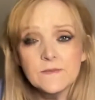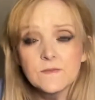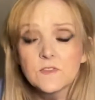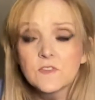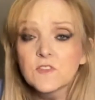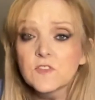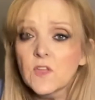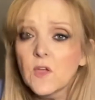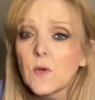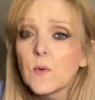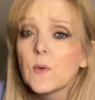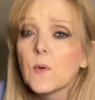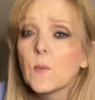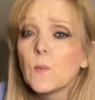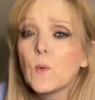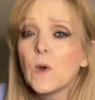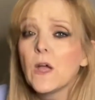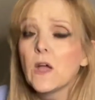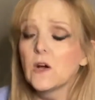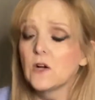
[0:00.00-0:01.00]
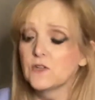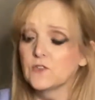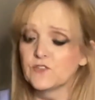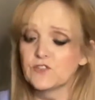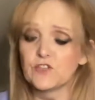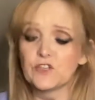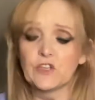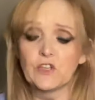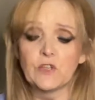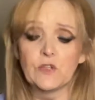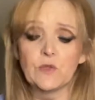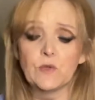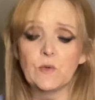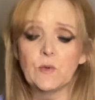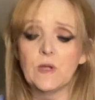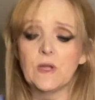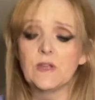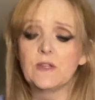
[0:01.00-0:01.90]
so we're on to